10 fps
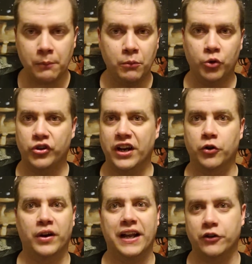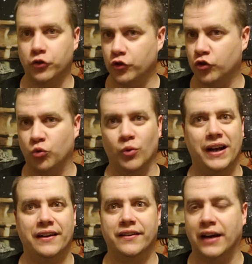Bushi had a great entrance,
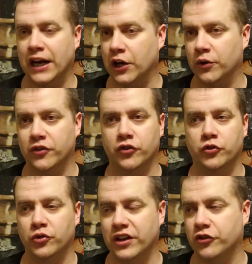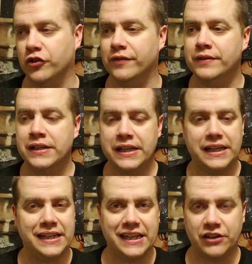great attire as a tradition.
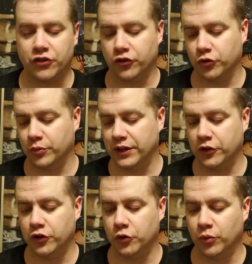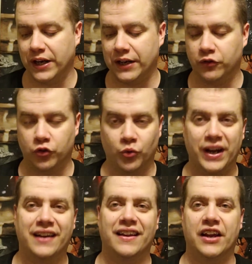He's also really good in the ring. It was a
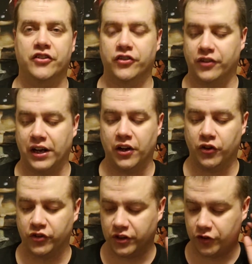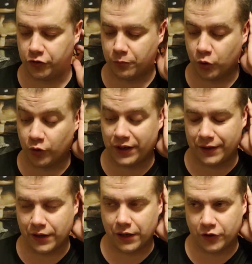great clash of styles.
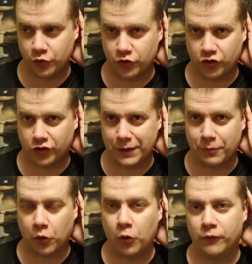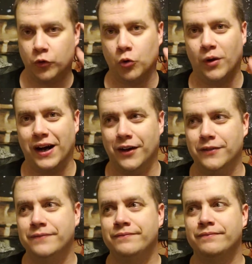Ishimori uh, used a sleeper hold for a
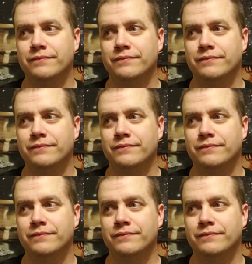while,